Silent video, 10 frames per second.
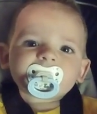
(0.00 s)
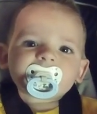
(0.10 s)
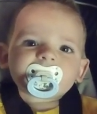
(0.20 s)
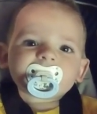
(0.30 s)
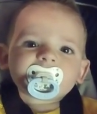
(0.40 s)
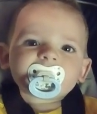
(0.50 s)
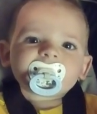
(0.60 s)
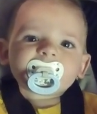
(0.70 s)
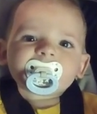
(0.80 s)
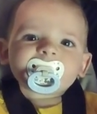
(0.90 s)
and you got your
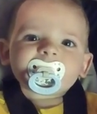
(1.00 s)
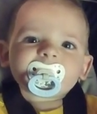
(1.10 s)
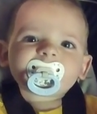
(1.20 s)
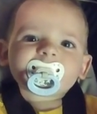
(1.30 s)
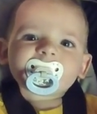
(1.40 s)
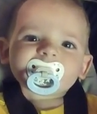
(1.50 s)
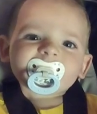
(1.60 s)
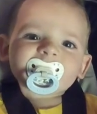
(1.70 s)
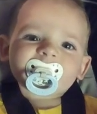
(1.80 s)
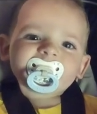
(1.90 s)
hair
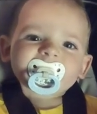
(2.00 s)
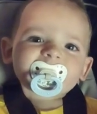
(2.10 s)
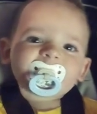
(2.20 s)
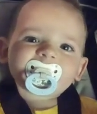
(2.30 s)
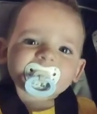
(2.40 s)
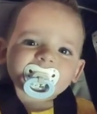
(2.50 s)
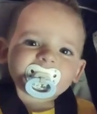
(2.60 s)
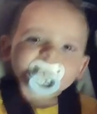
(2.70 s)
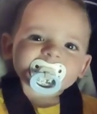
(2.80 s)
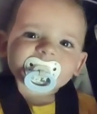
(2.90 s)
done.
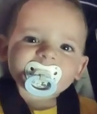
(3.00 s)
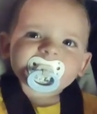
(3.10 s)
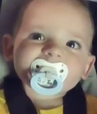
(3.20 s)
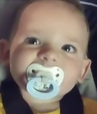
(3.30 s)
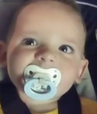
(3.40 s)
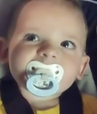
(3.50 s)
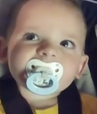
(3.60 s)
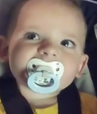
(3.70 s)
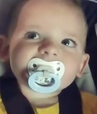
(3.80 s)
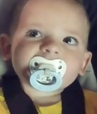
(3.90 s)
You're so handsome,